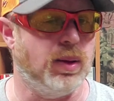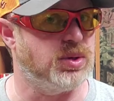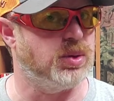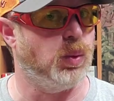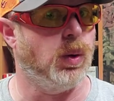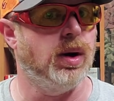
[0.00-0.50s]
I was
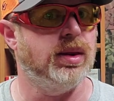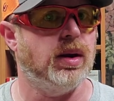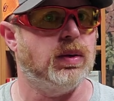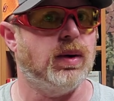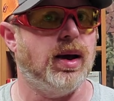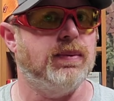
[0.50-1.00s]
awarded
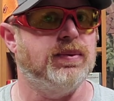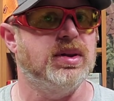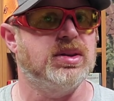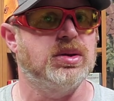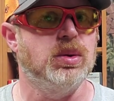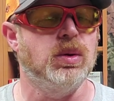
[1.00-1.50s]
that rifle
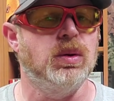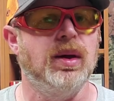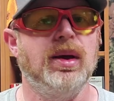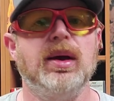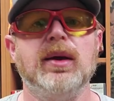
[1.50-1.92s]
at school